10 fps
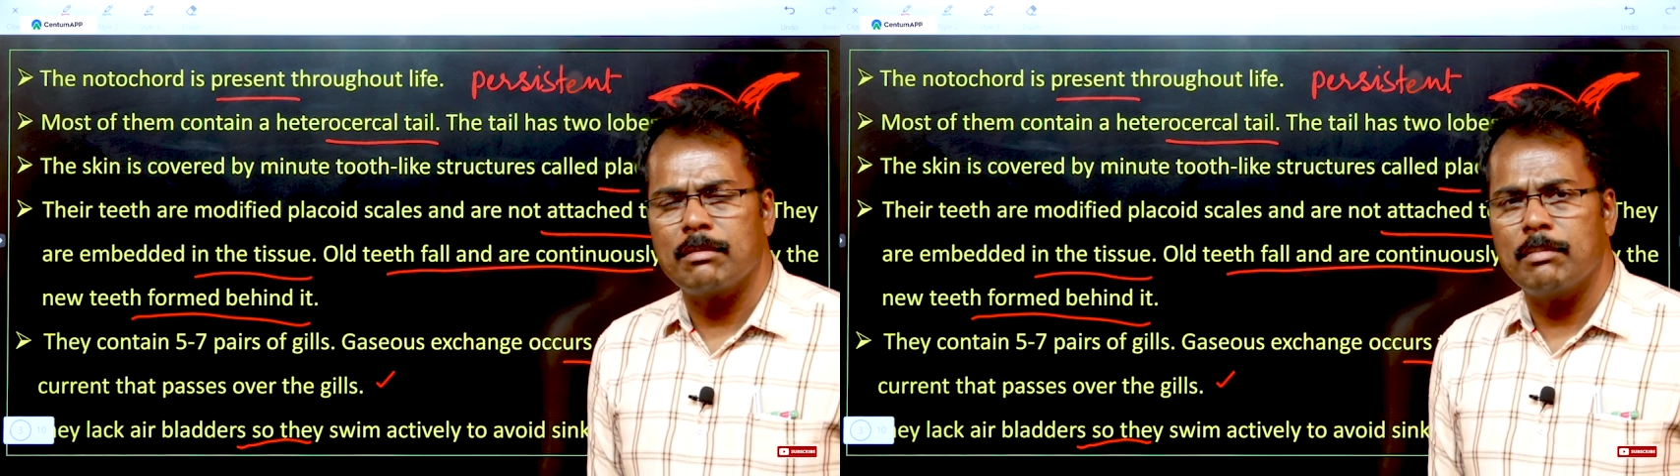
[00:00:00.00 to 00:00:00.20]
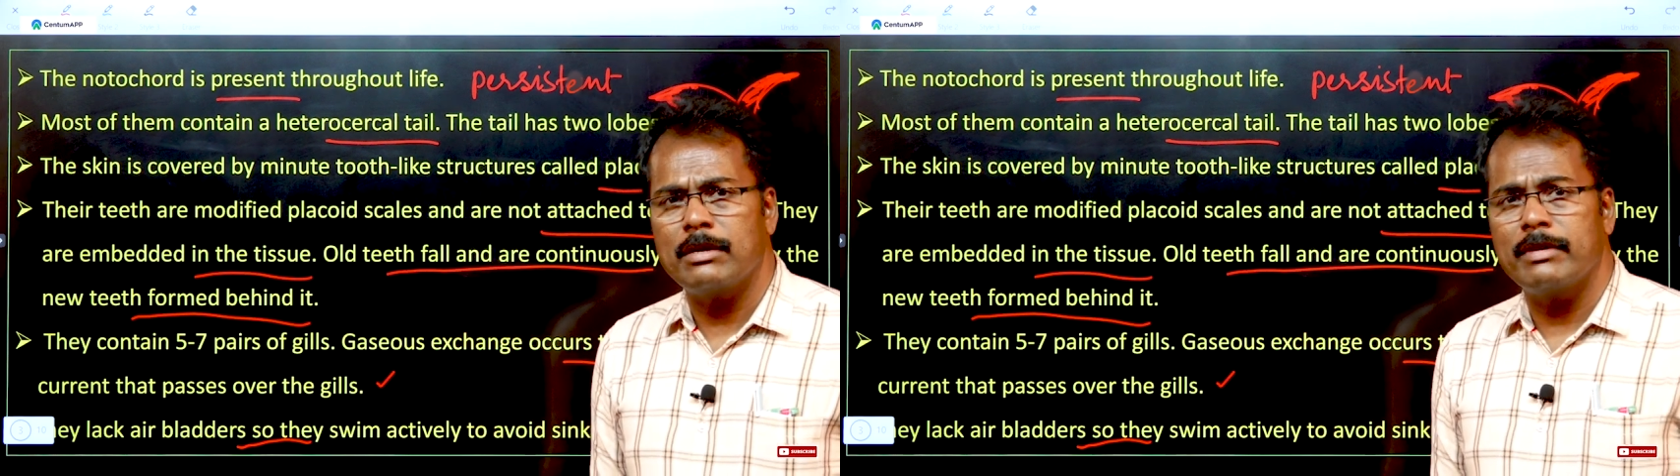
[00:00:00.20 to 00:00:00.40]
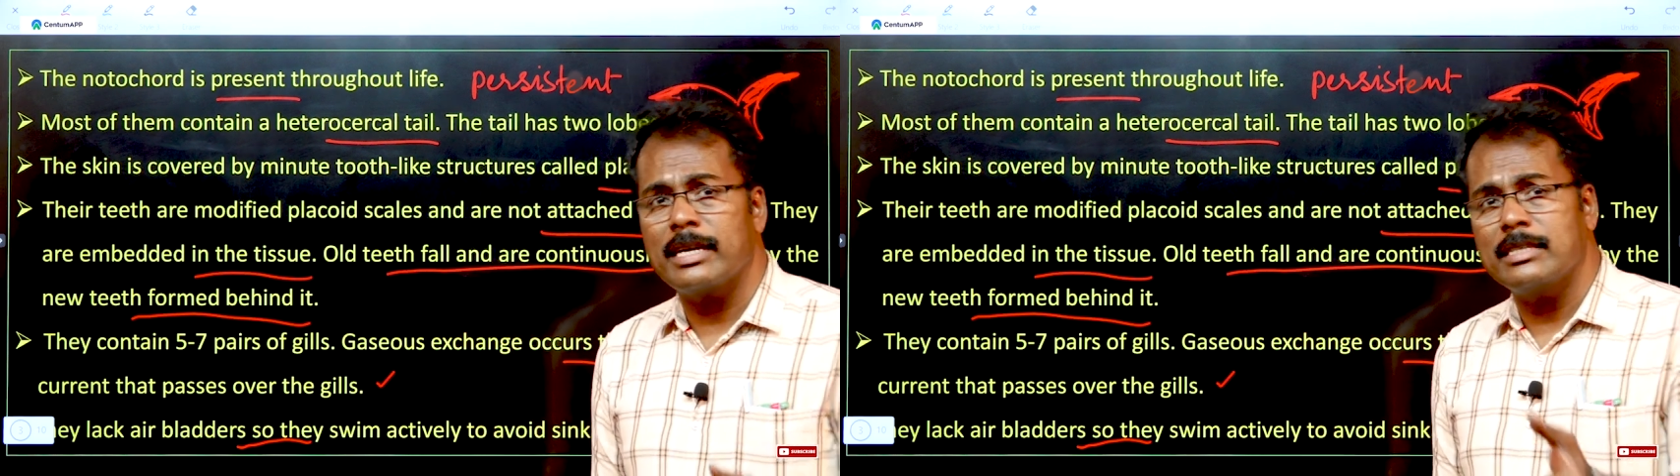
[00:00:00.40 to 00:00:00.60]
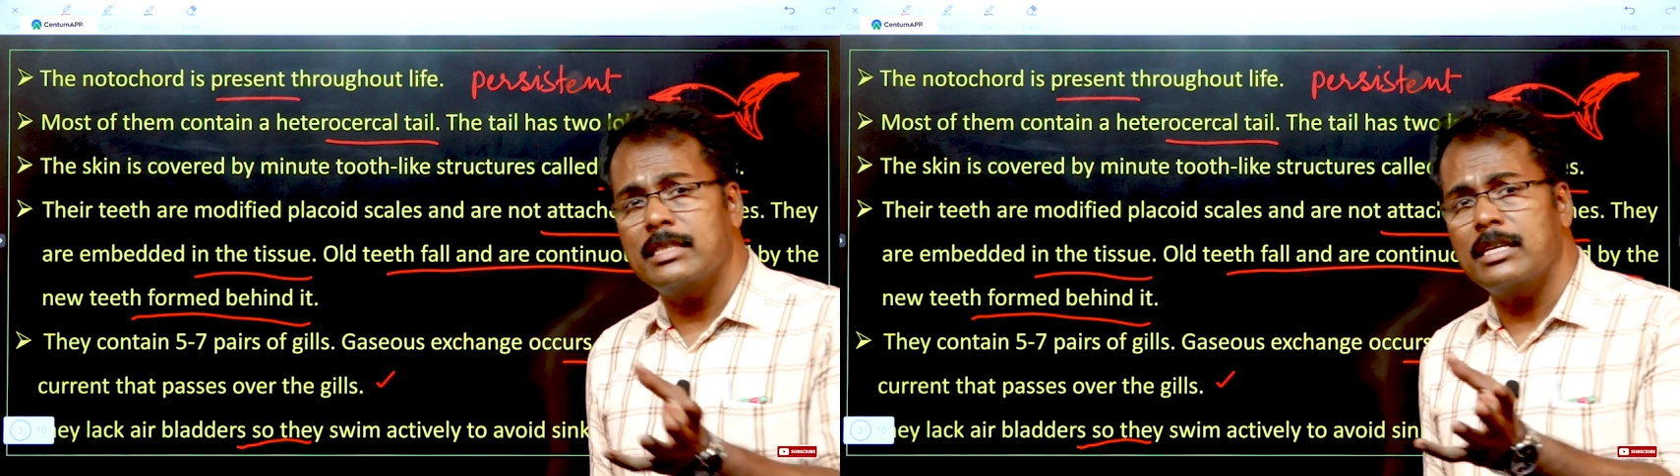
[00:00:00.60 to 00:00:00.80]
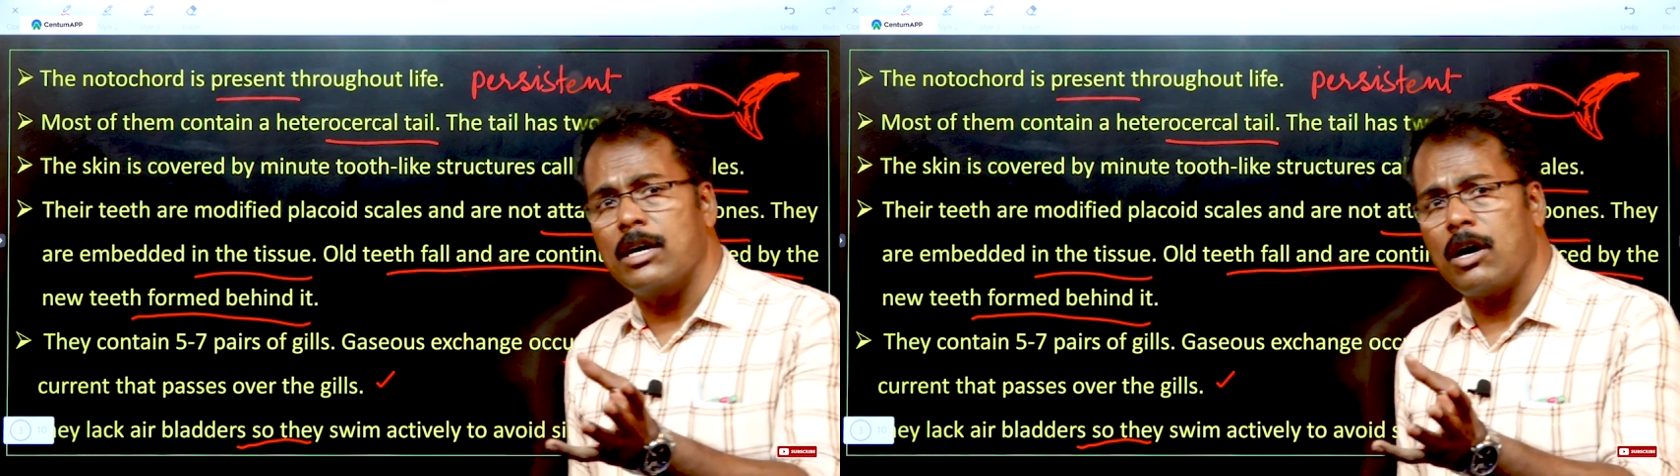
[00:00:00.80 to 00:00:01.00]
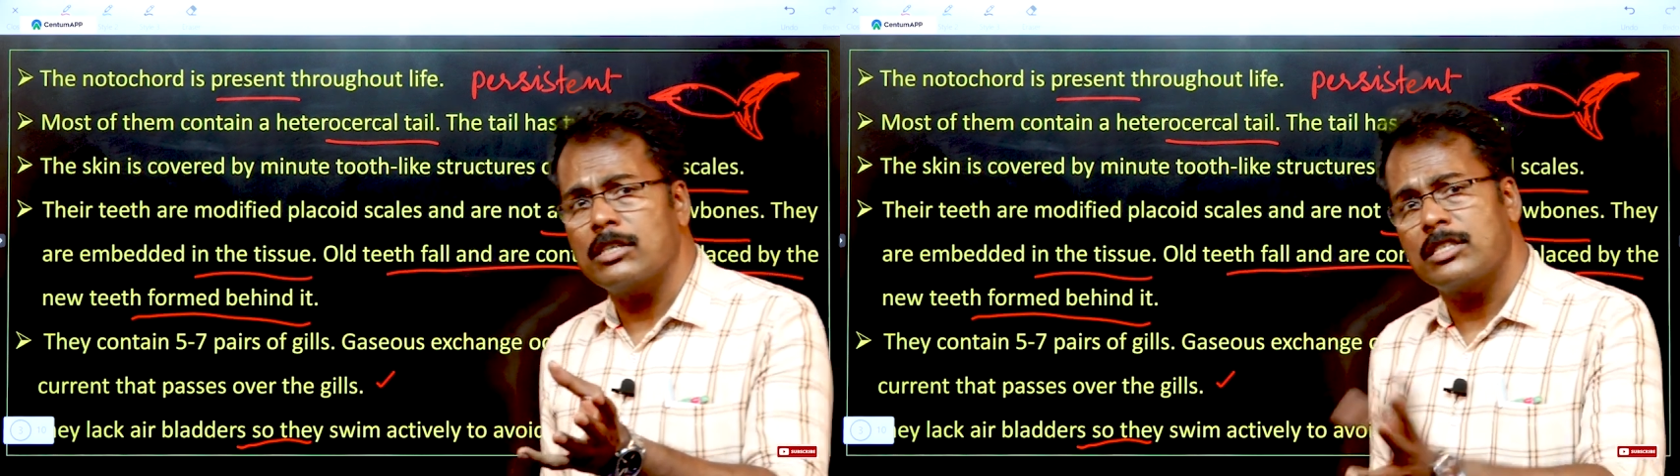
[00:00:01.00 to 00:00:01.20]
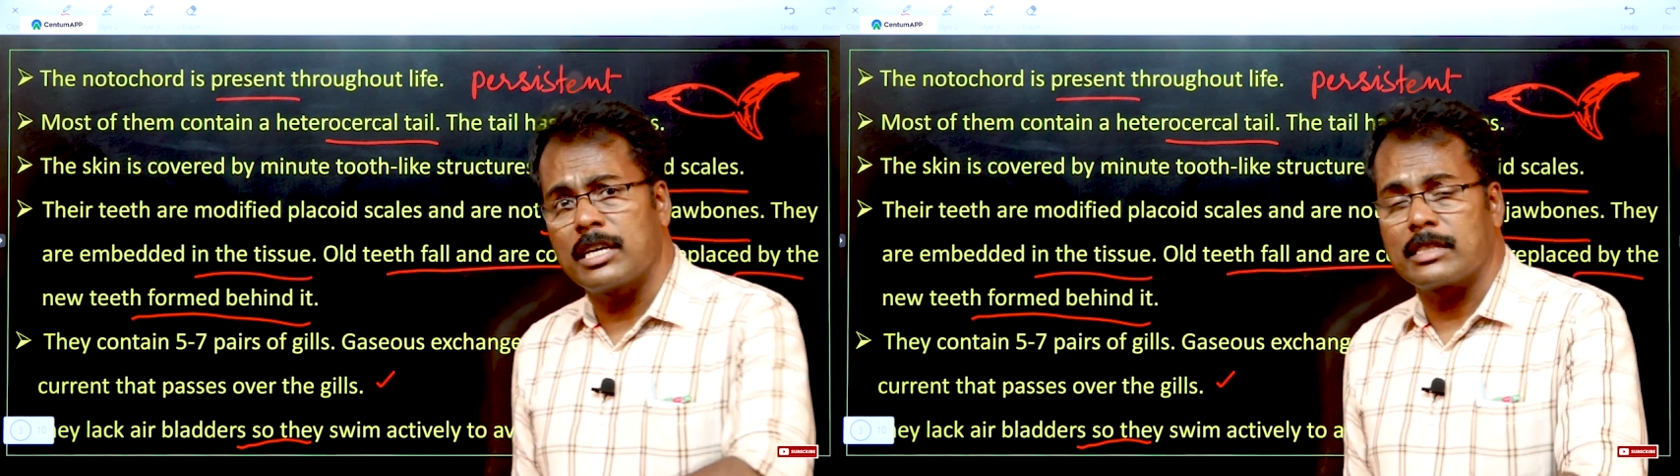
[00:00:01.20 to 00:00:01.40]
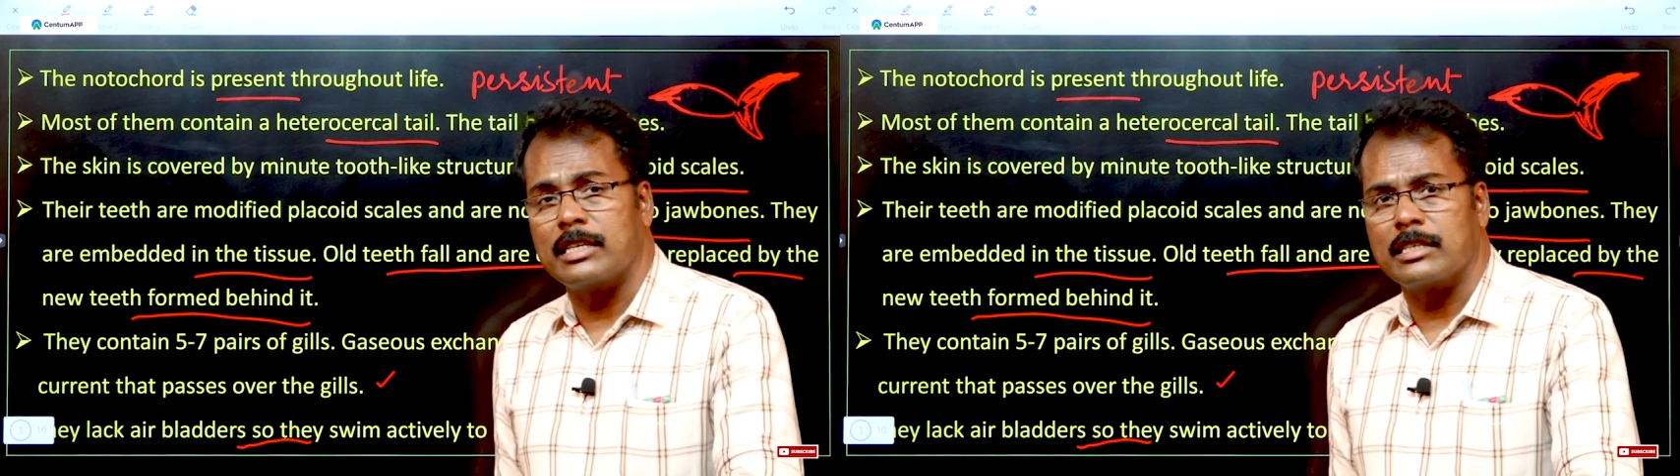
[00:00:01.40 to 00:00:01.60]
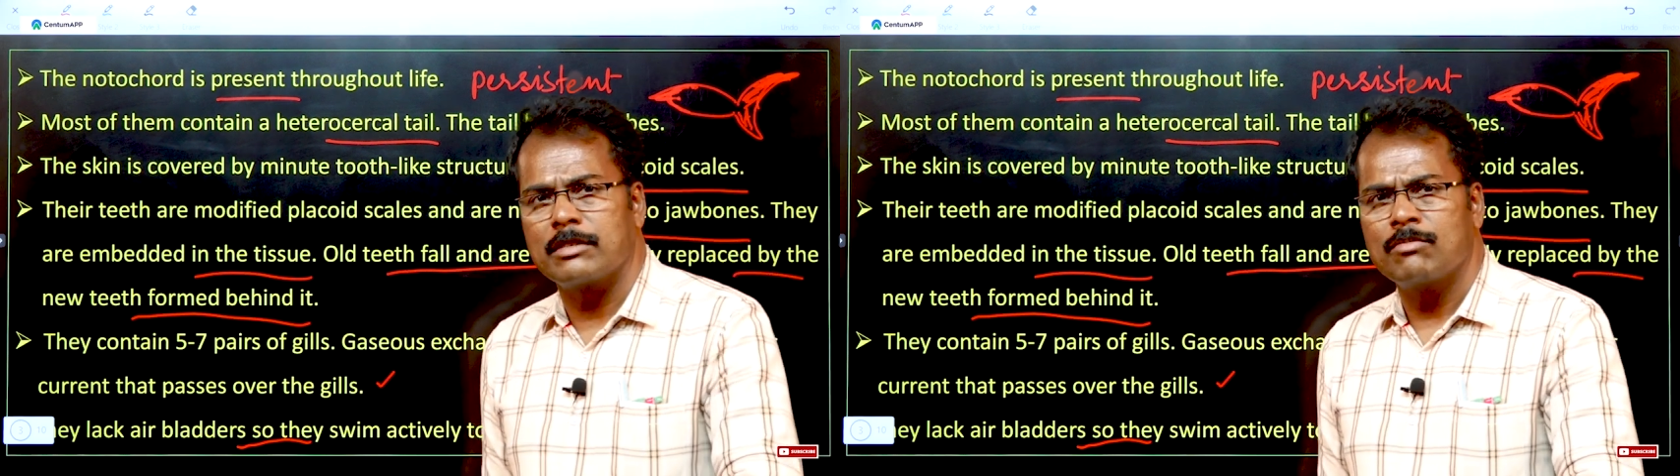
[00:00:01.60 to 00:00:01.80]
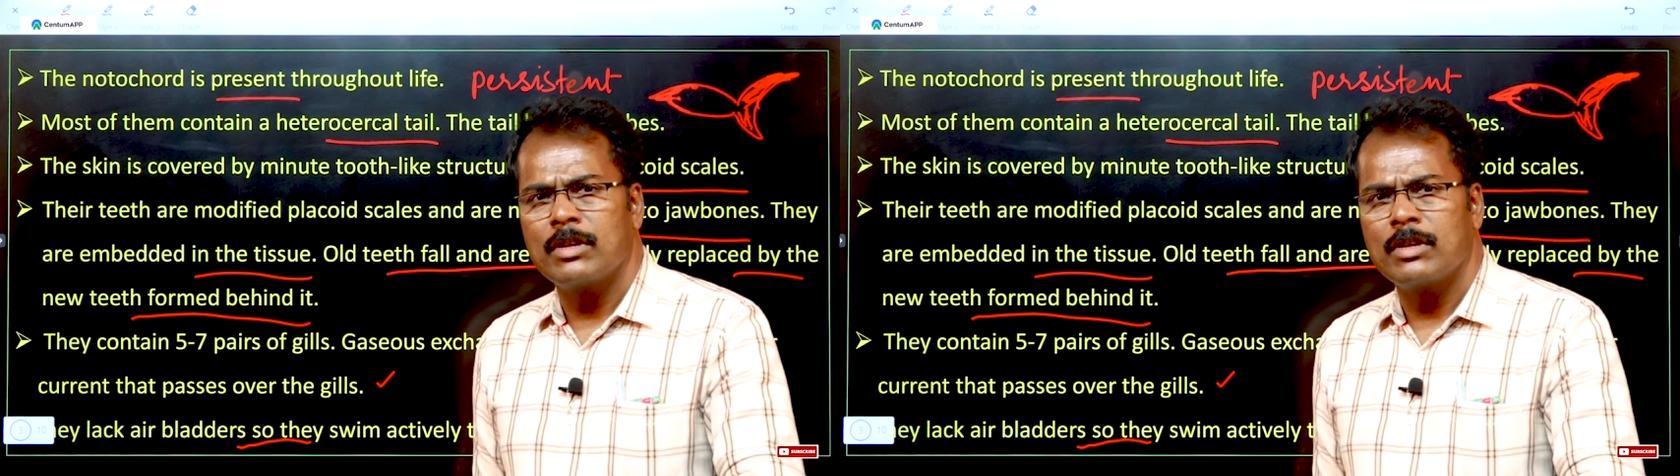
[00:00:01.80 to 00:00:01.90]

But whereas in the Osteichthyes,